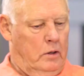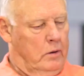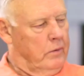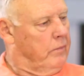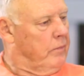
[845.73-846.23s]

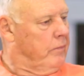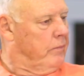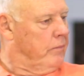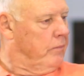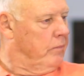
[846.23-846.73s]

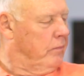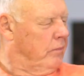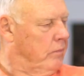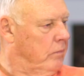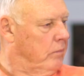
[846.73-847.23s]

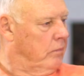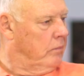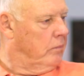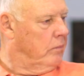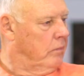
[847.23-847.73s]

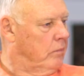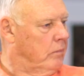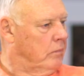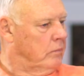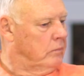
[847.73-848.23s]

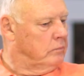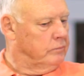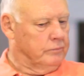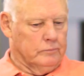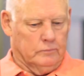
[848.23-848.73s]

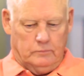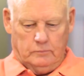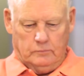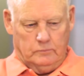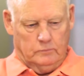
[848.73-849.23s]

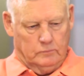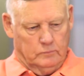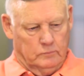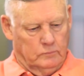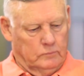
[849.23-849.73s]

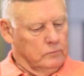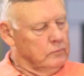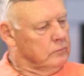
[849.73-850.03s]
The person shown says nothing.